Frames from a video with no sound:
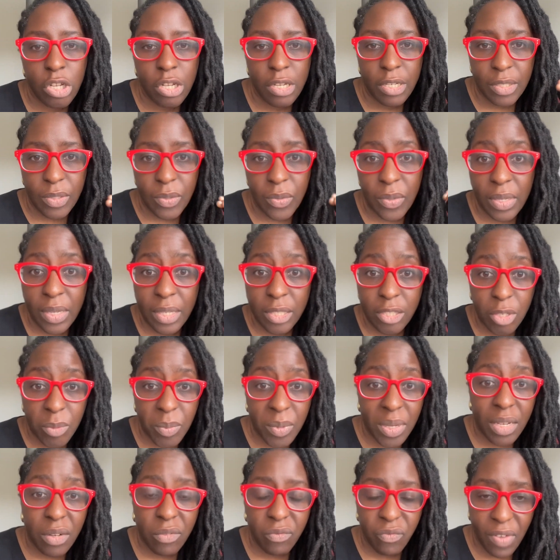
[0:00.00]
So
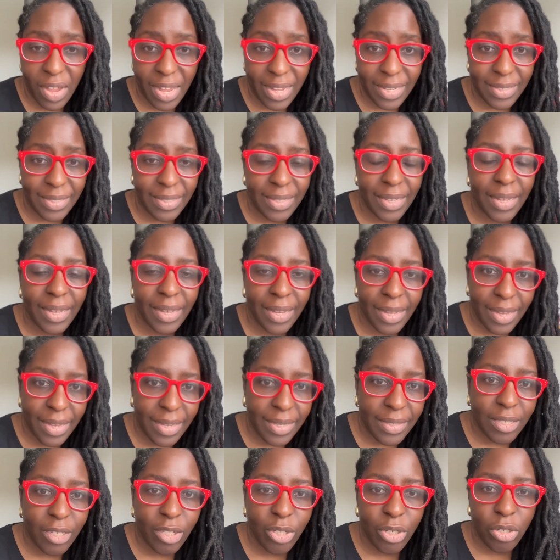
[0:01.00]
intermittent fasting
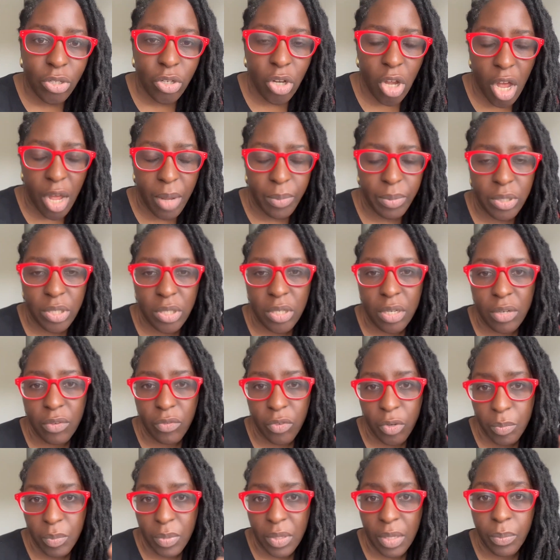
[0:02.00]
is a good option
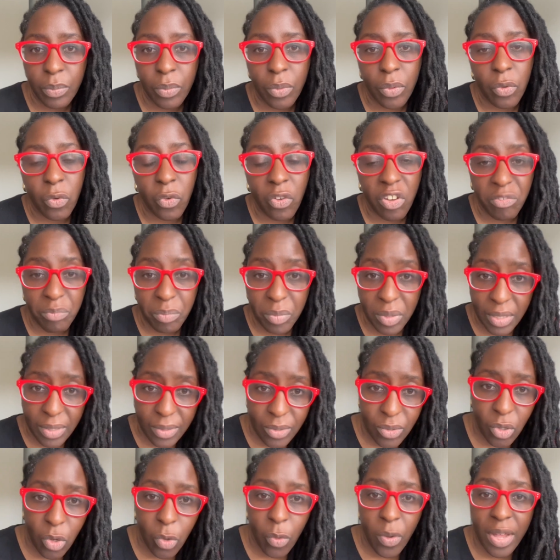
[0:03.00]
for people who have
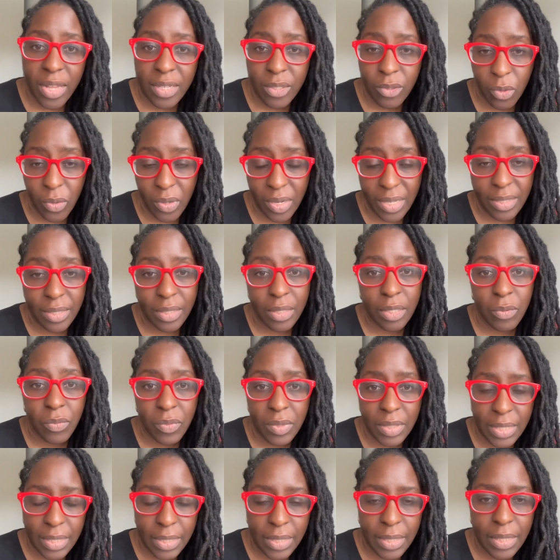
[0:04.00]
PCOS or insulin
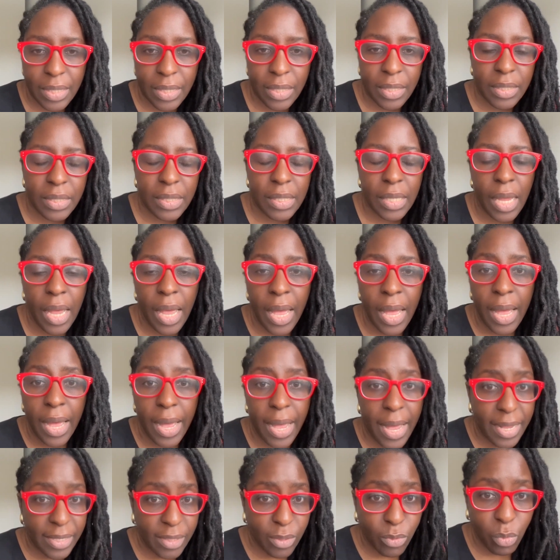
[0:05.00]
resistance.
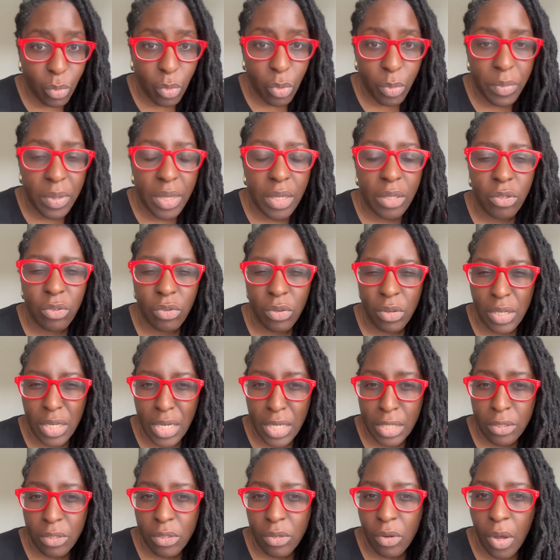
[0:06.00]
As a woman, you
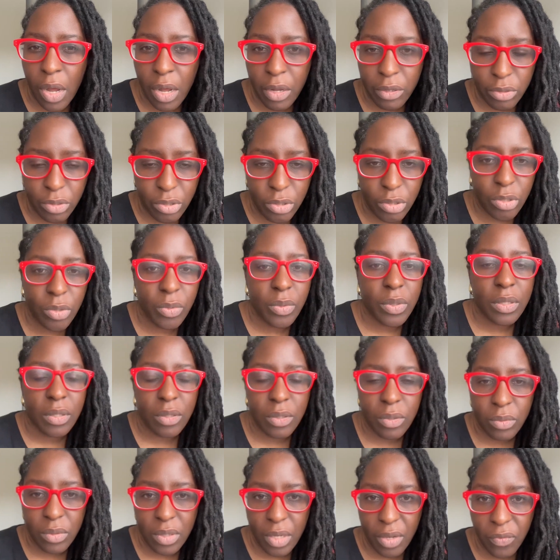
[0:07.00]
need to know how to do it,
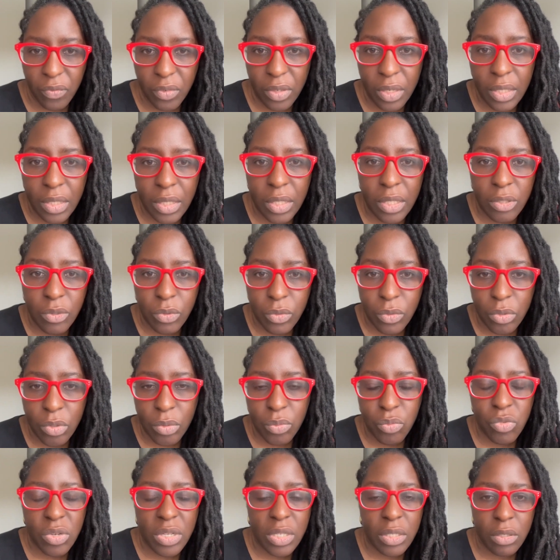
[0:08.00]
so definitely do
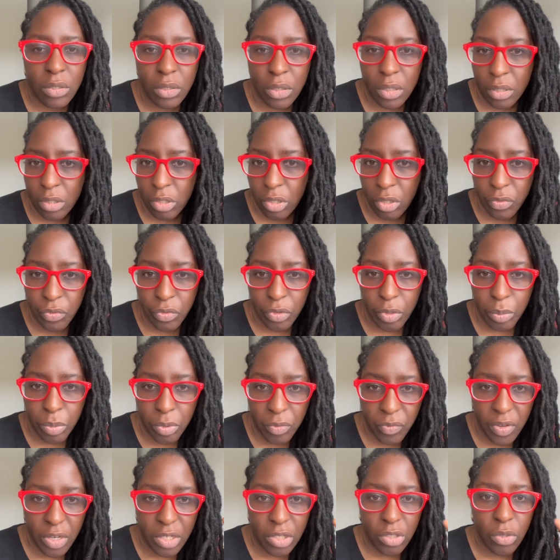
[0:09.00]
some research, look for a
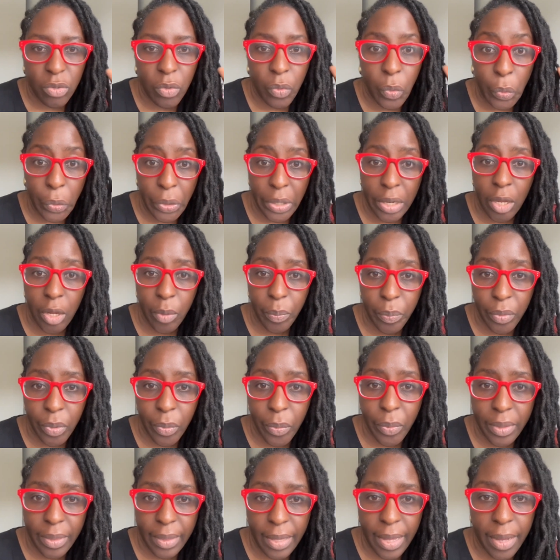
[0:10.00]
professional who can help you
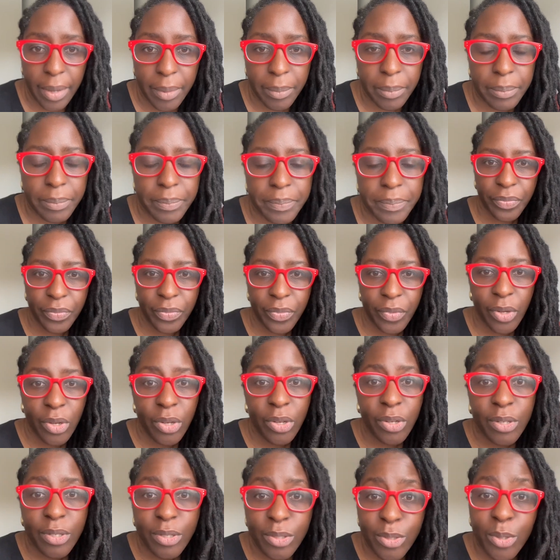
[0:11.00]
with that.
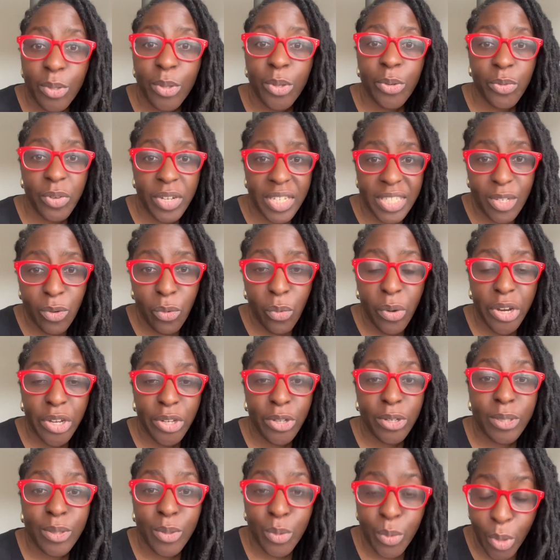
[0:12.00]
So the reason why
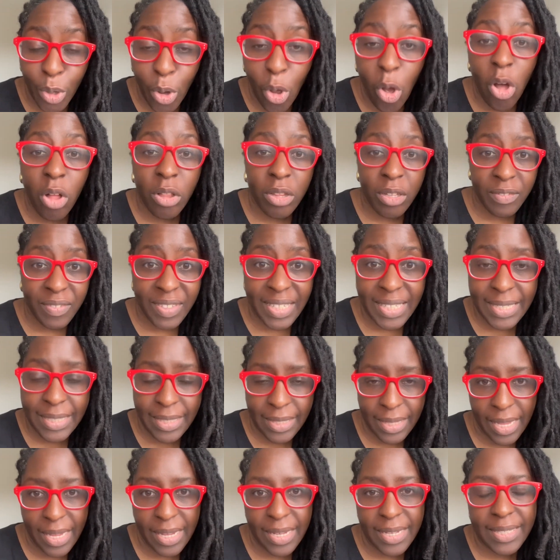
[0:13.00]
you're doing all of these
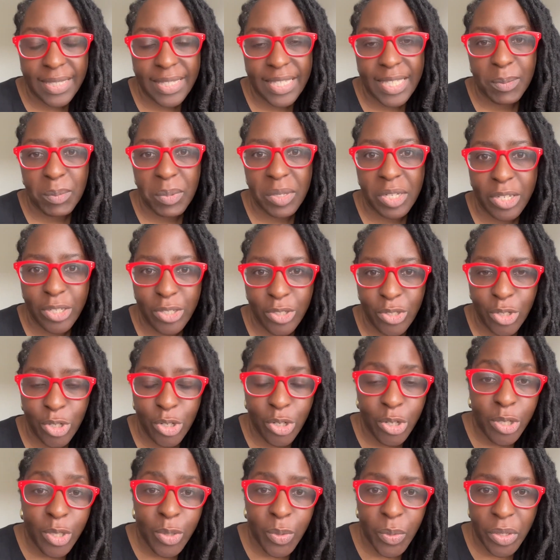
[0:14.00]
things is because
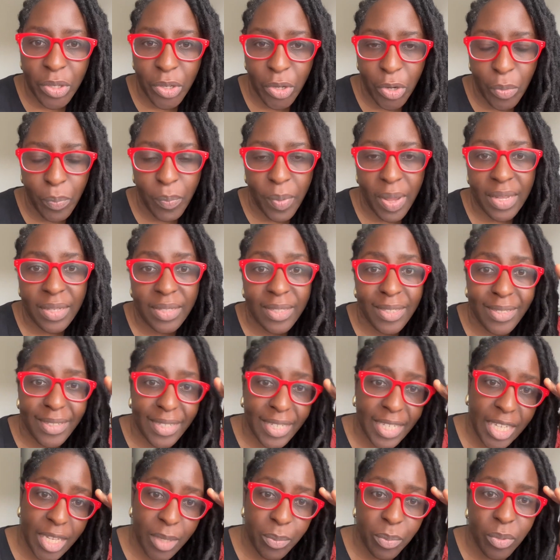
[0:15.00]
you're doing your best to
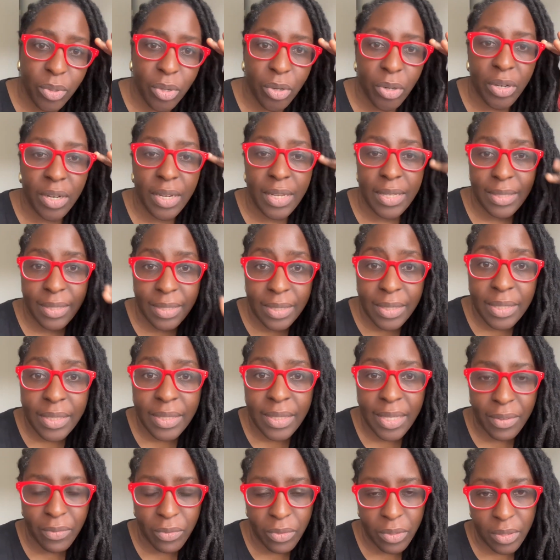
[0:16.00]
keep your insulin
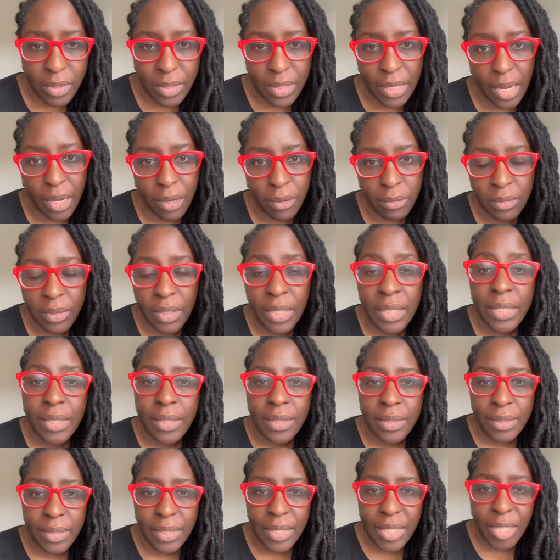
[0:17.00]
levels down,
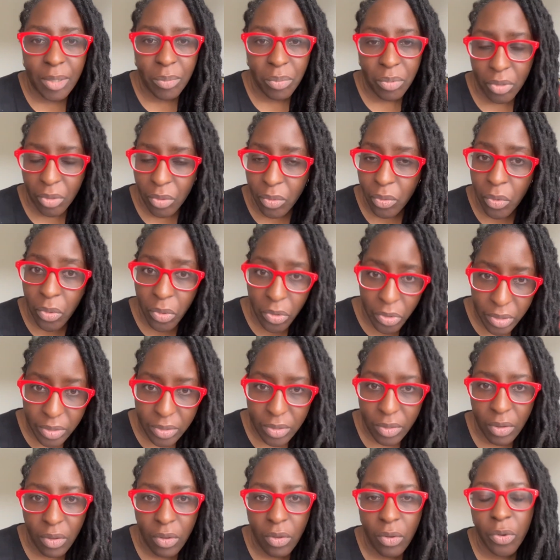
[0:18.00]
to keep your
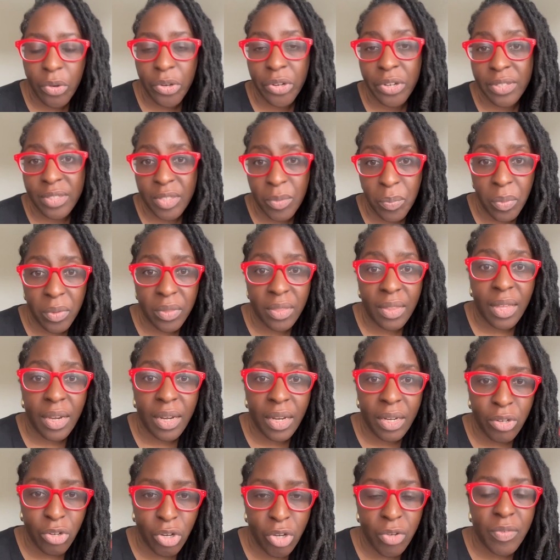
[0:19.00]
cortisol or your
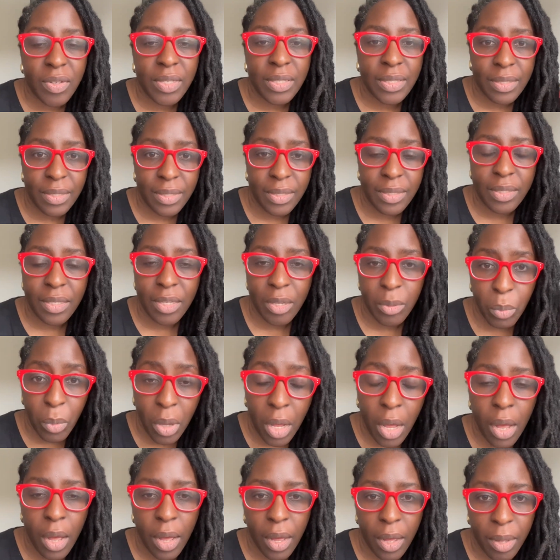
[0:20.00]
sympathetic nervous system
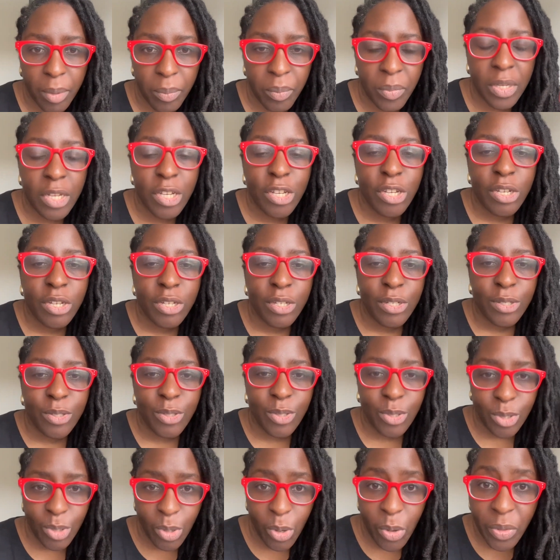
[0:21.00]
calm,
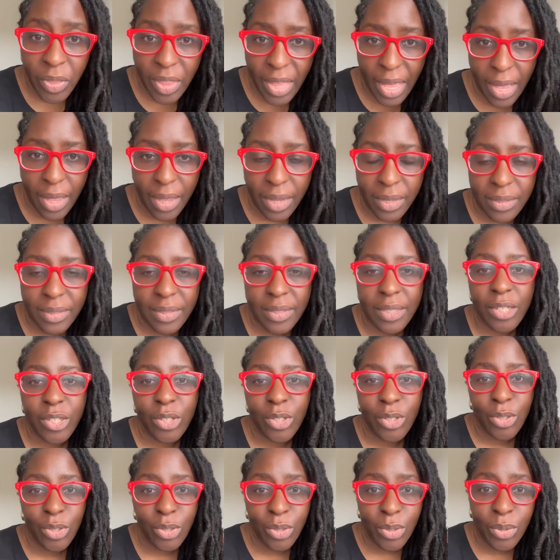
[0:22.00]
so that
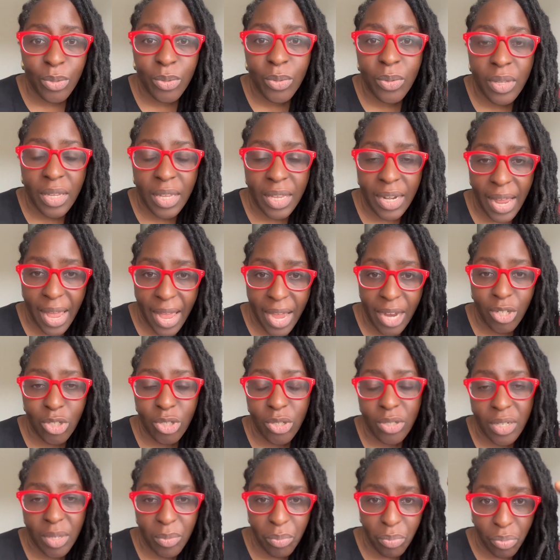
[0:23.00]
you can
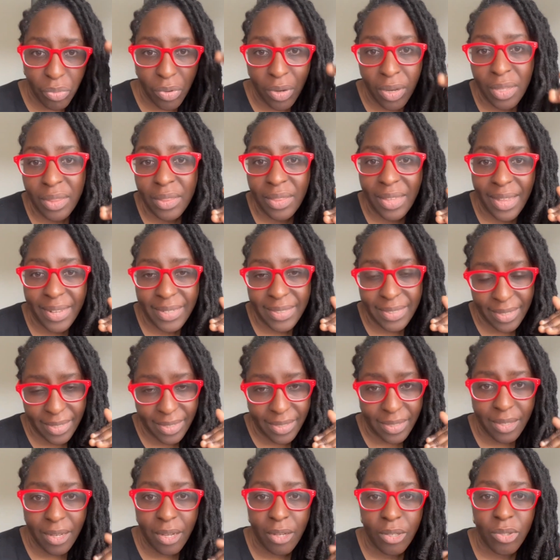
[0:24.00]
actually bring that
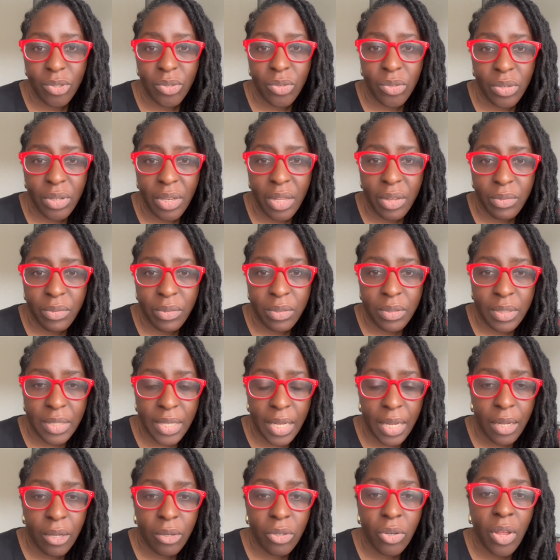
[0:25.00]
testosterone level
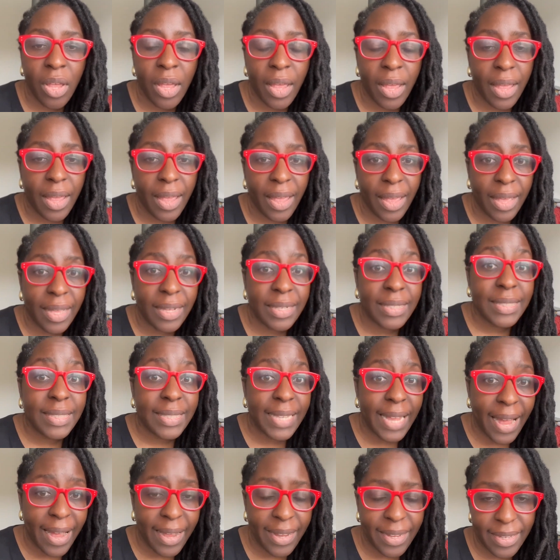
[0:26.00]
down, and
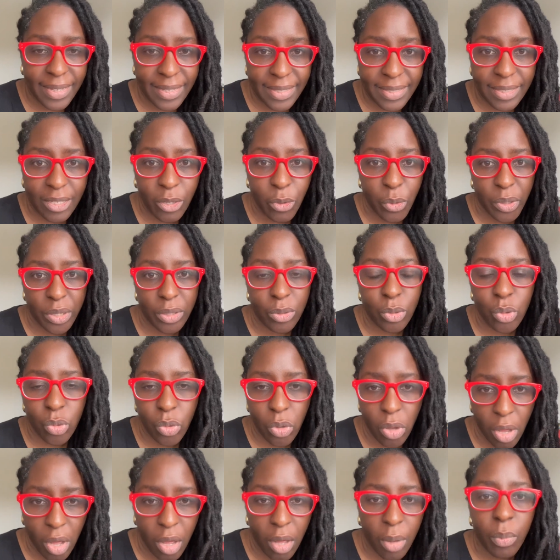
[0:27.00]
that is going to
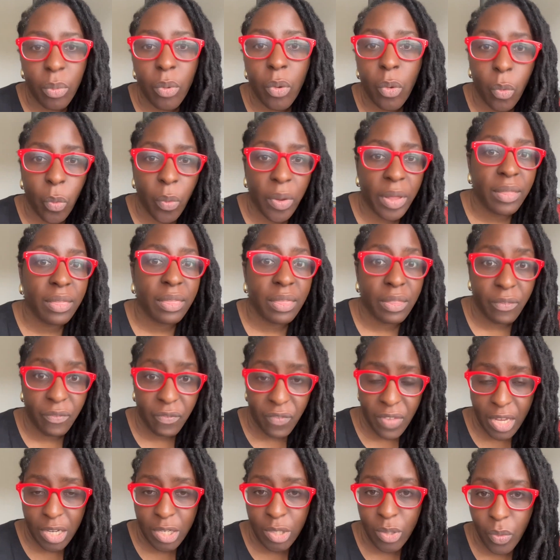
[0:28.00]
help with the
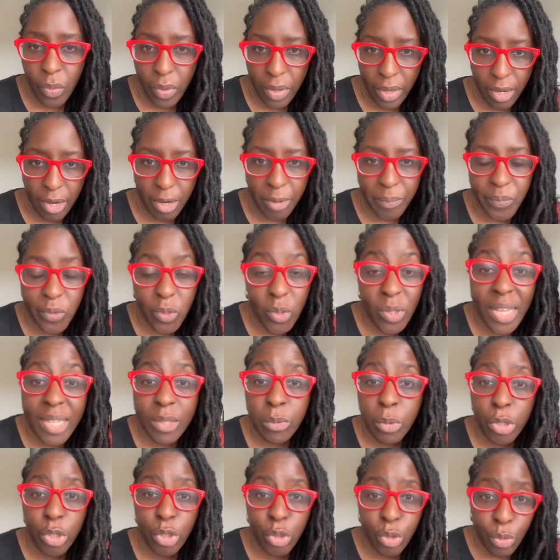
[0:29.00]
facial hair. So that's
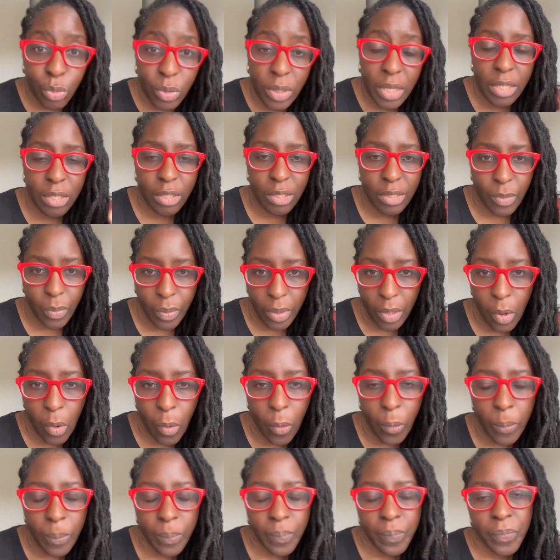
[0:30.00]
what you can do at
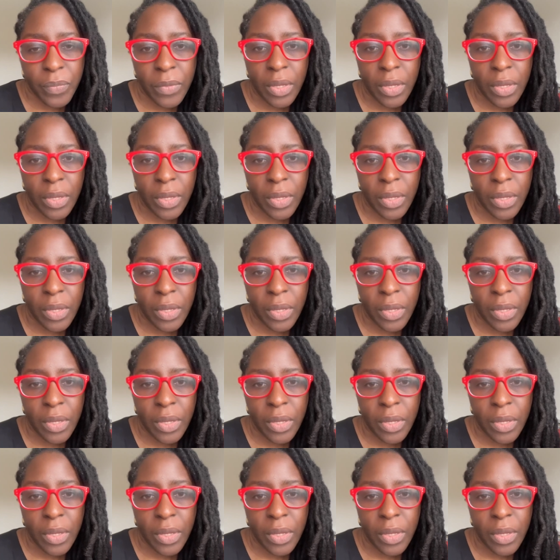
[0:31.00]
home.